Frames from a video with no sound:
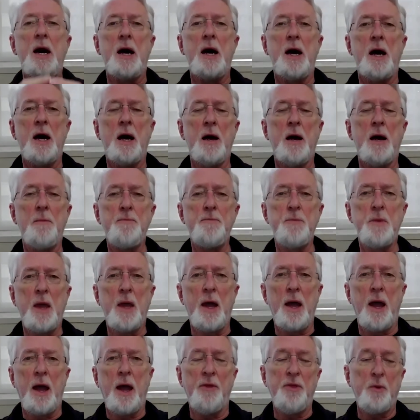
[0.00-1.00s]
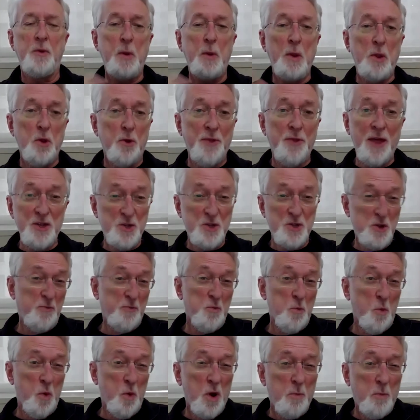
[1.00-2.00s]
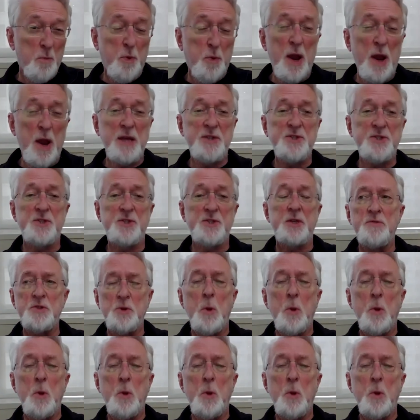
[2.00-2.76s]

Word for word: Um, I, I, think we learned that too from WordPress.